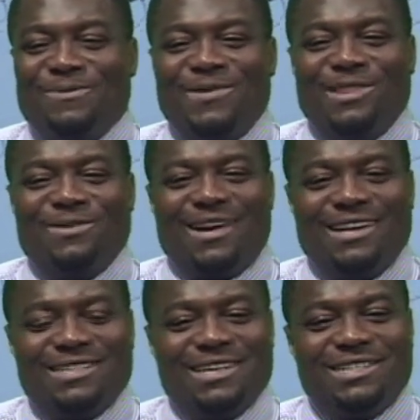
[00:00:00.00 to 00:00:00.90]
with the
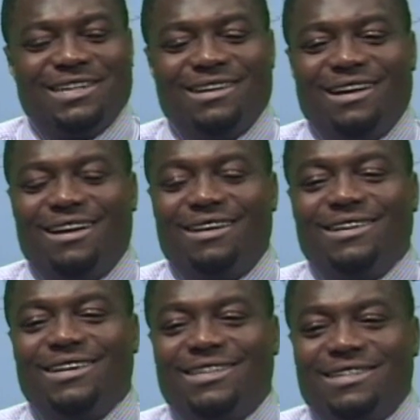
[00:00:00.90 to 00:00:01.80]
organization,
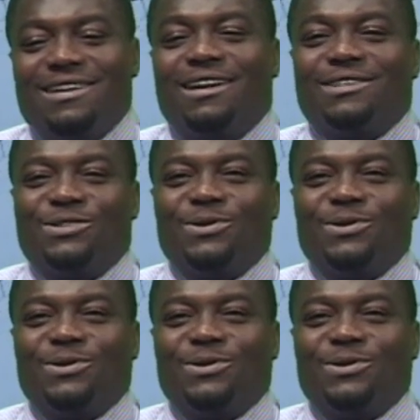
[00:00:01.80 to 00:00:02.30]
and it's not.